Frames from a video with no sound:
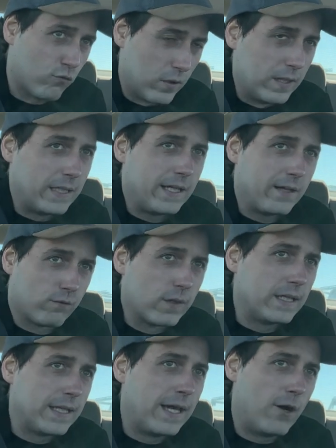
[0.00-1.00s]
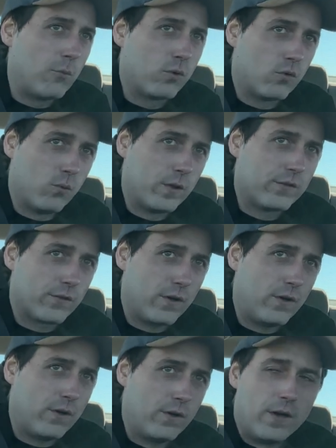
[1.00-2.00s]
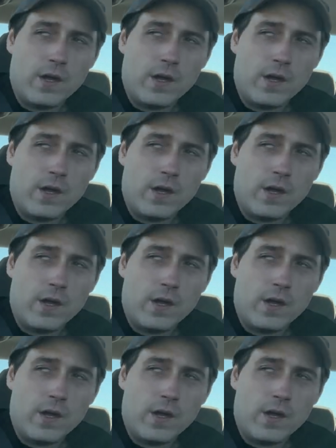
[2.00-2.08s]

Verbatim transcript: really, uh-huh. really help with withdrawal.